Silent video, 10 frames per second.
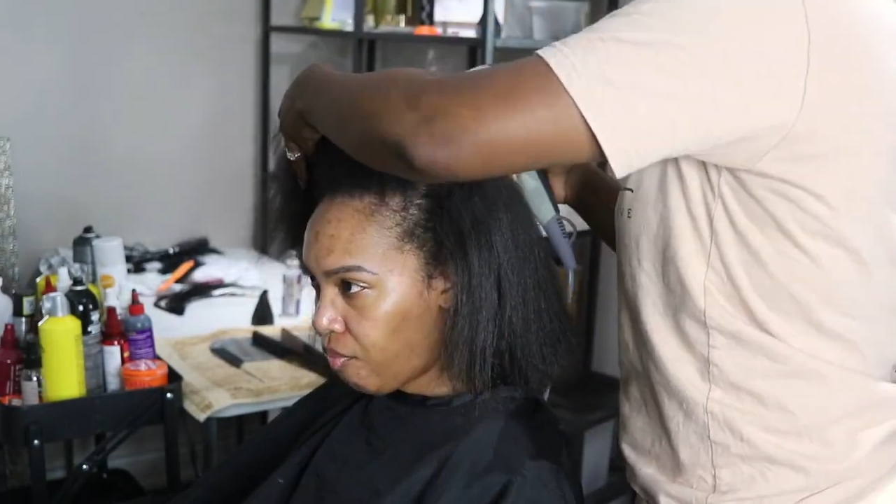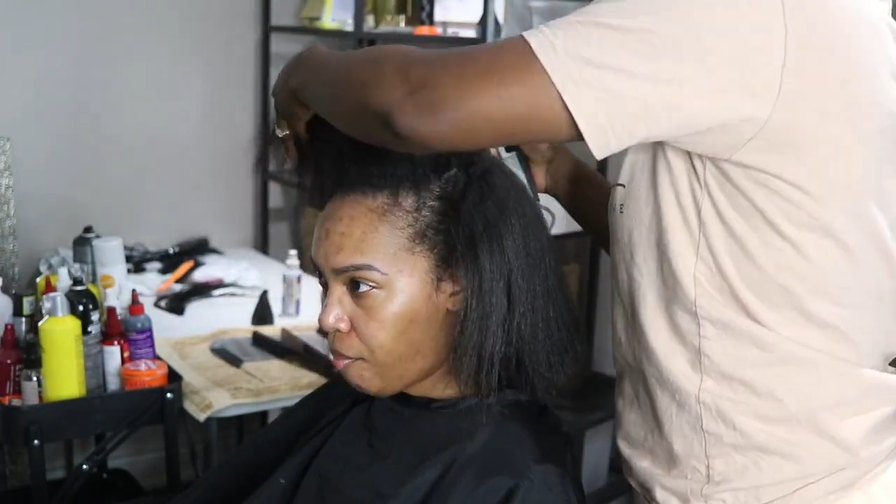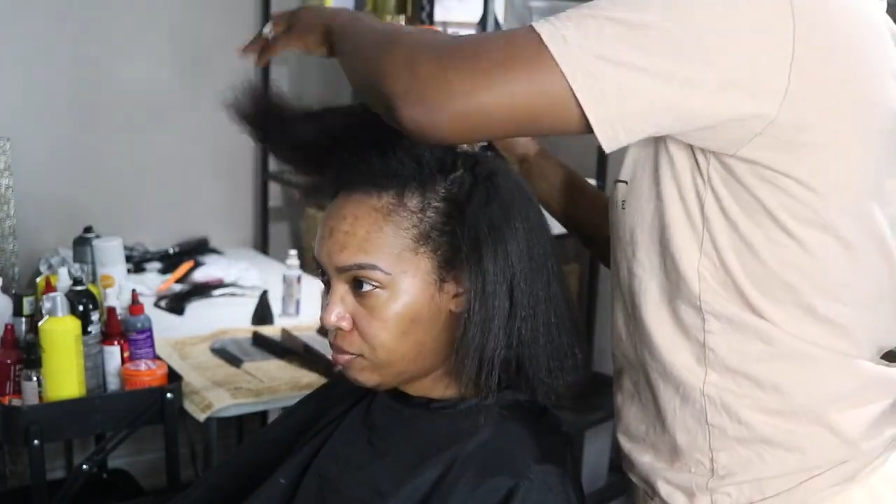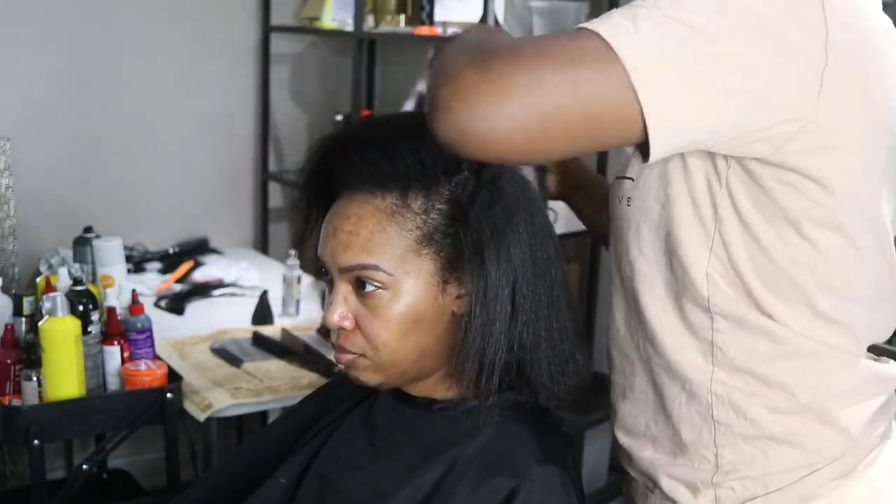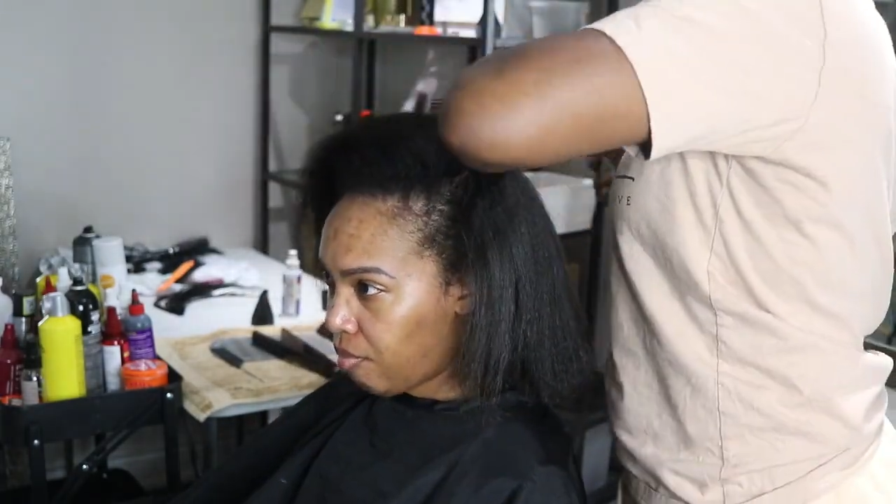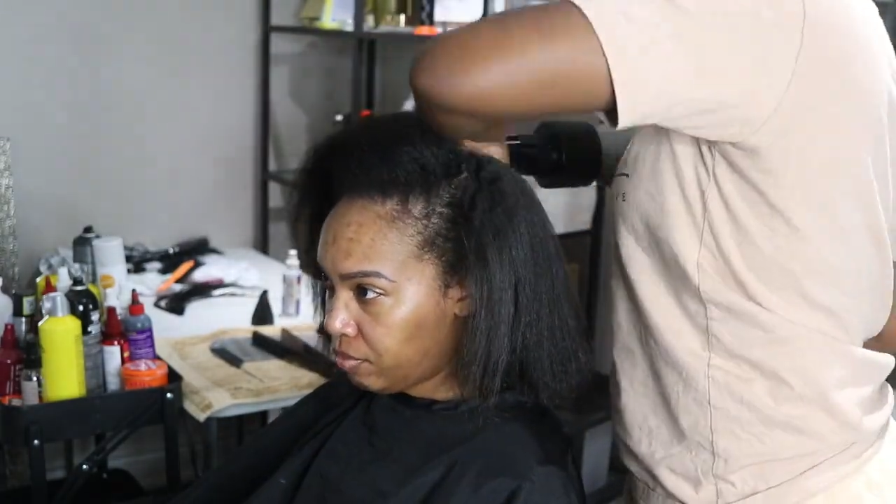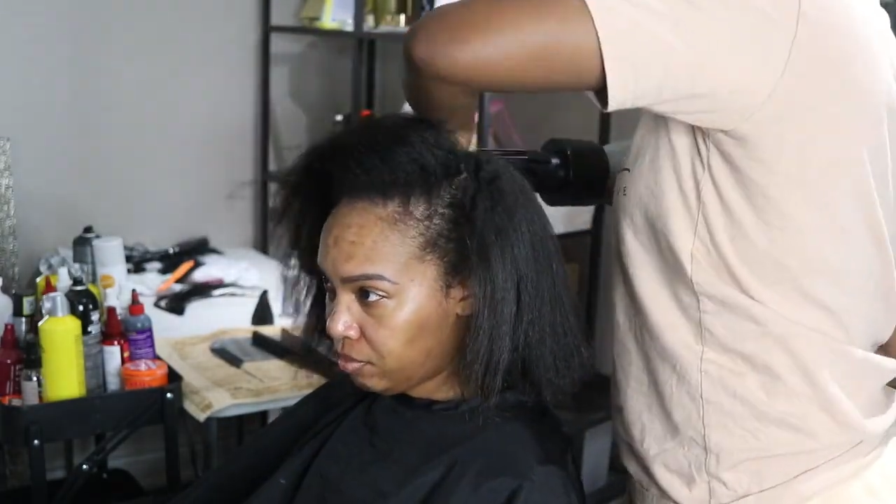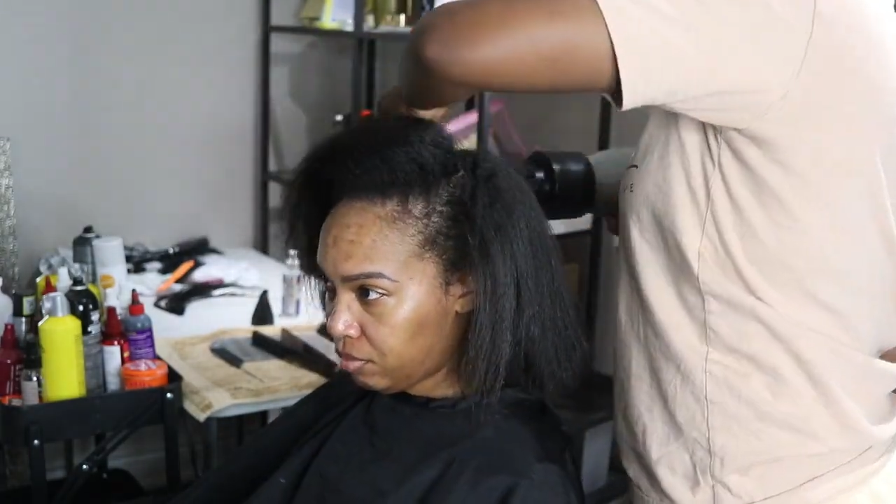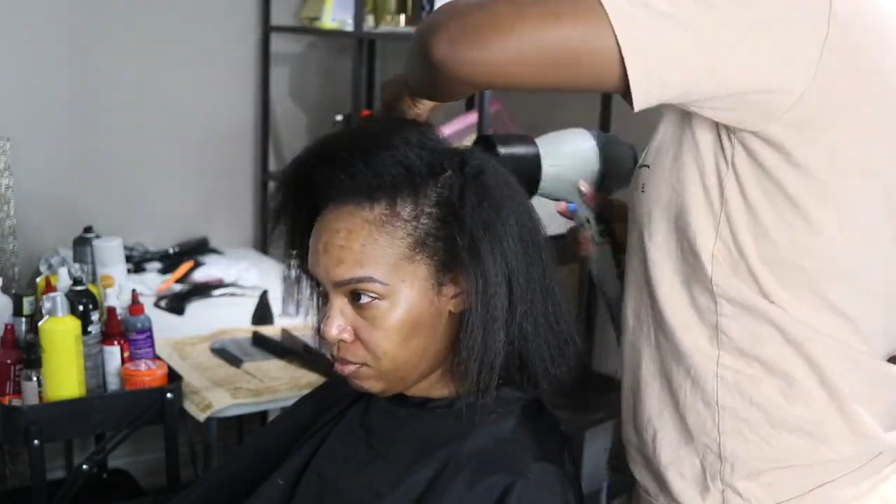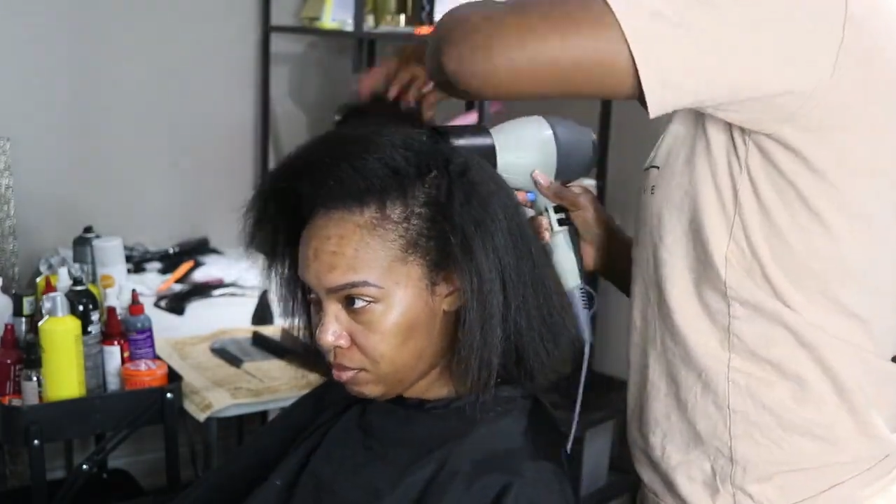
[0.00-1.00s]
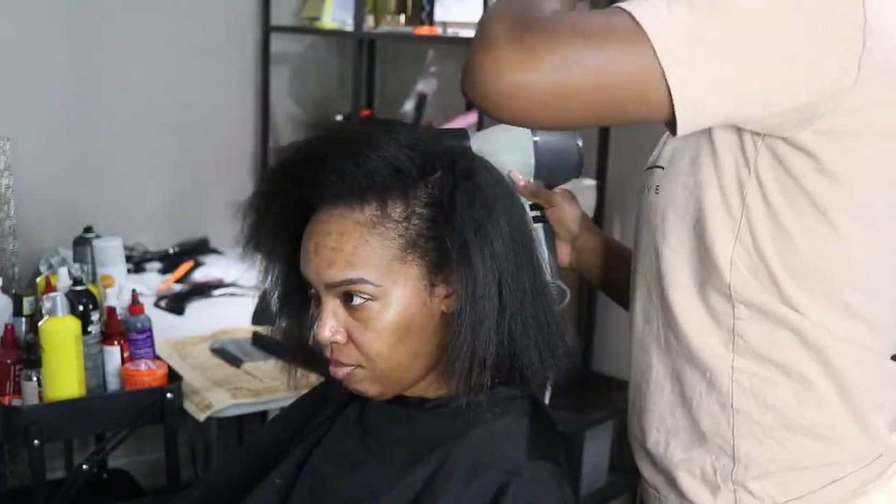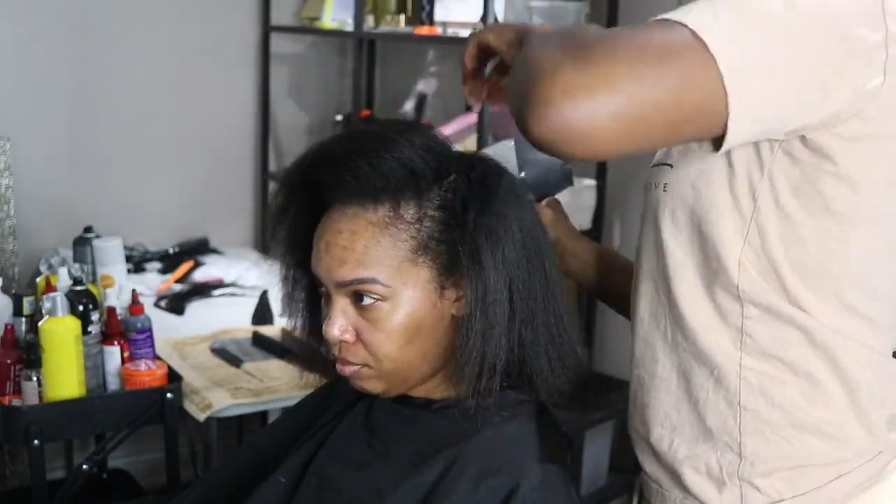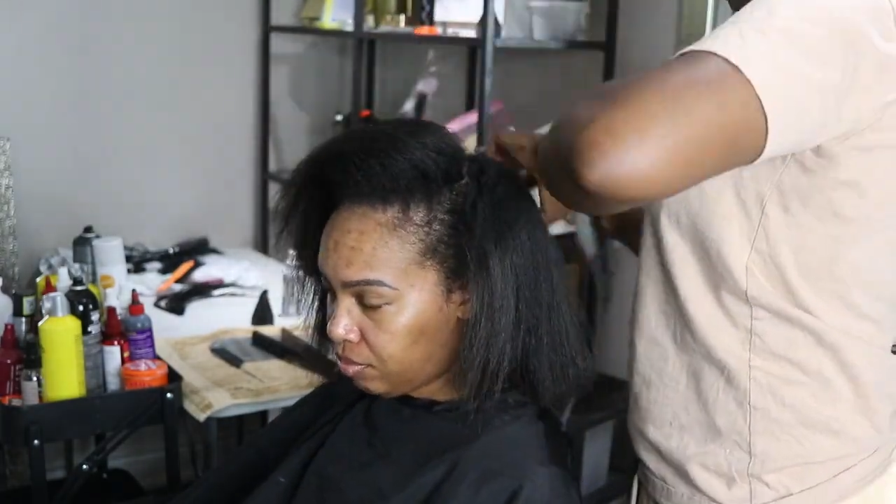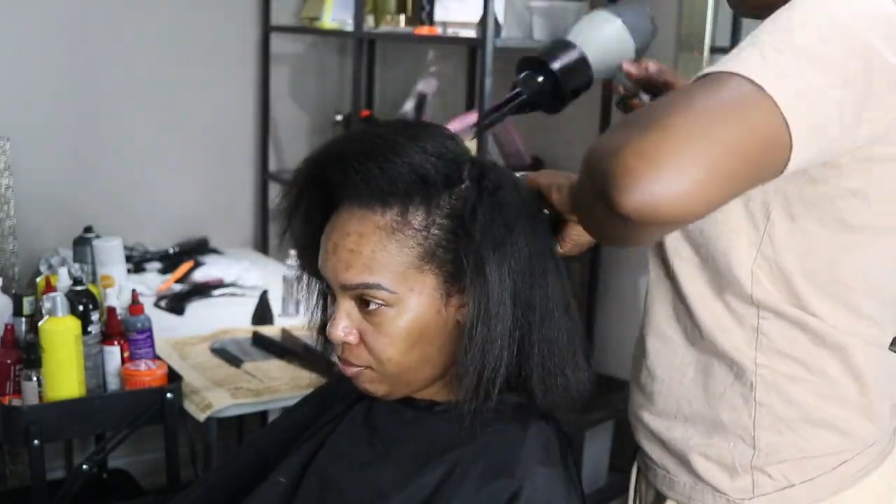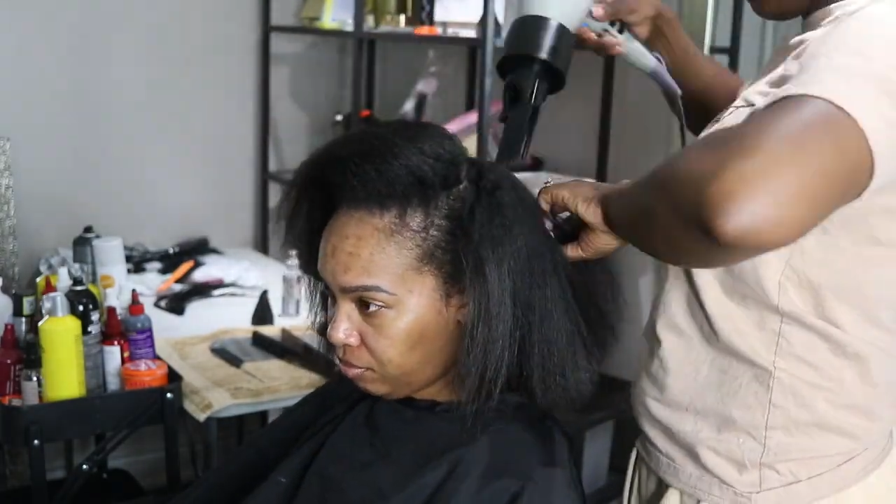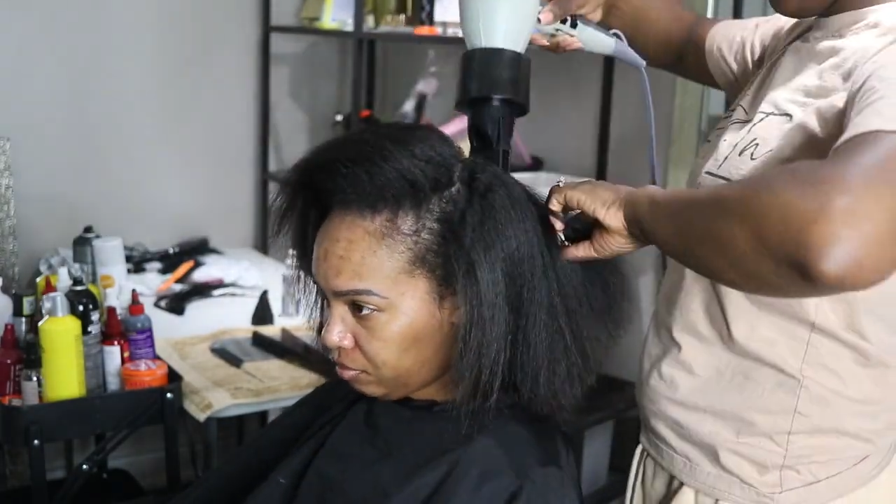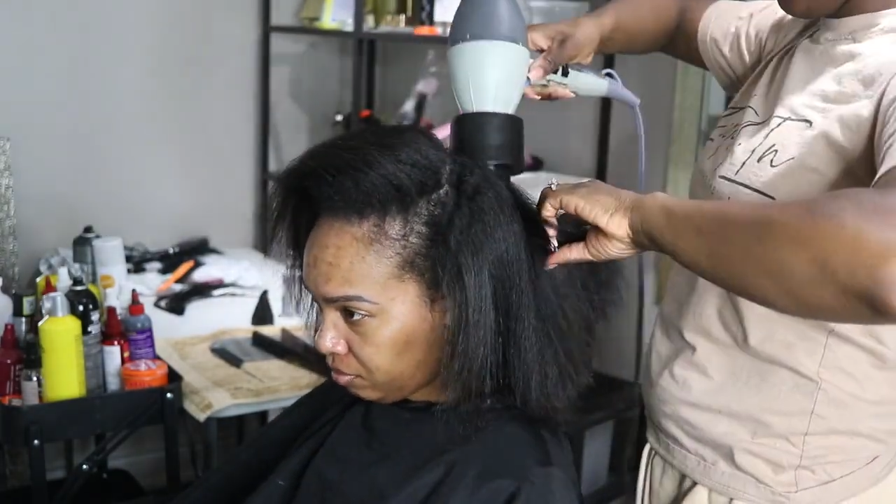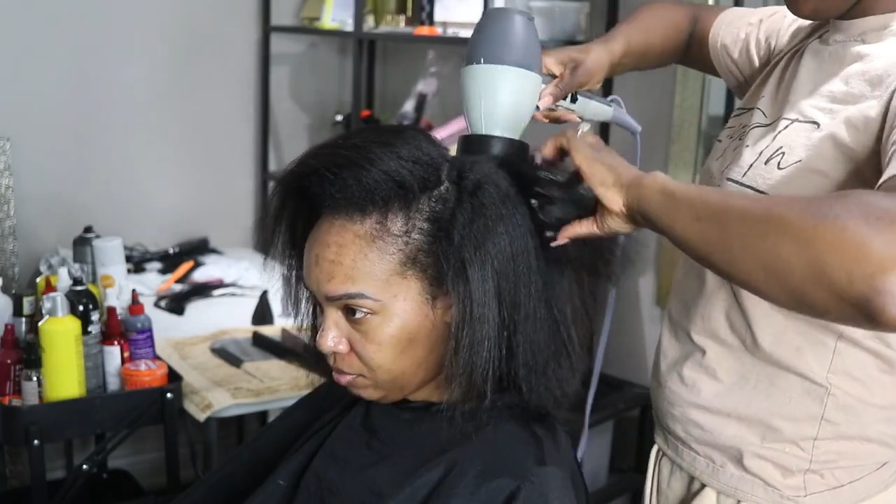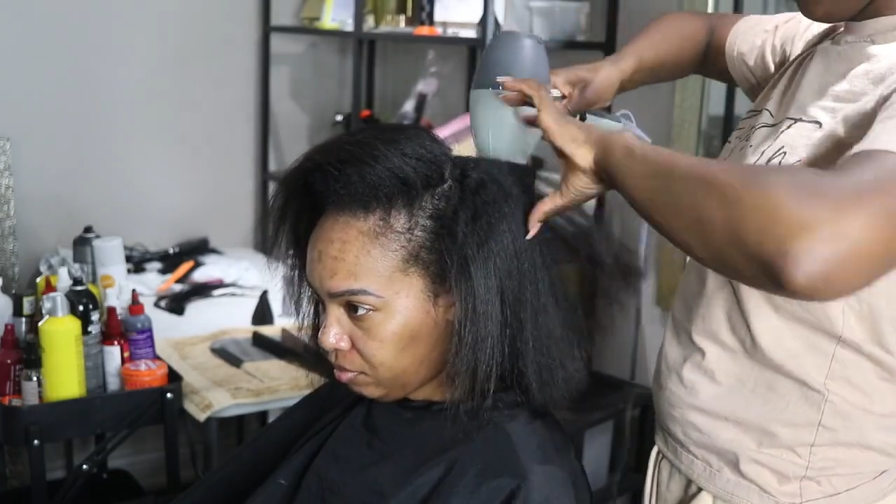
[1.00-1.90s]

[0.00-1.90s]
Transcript: my clients' ponytails.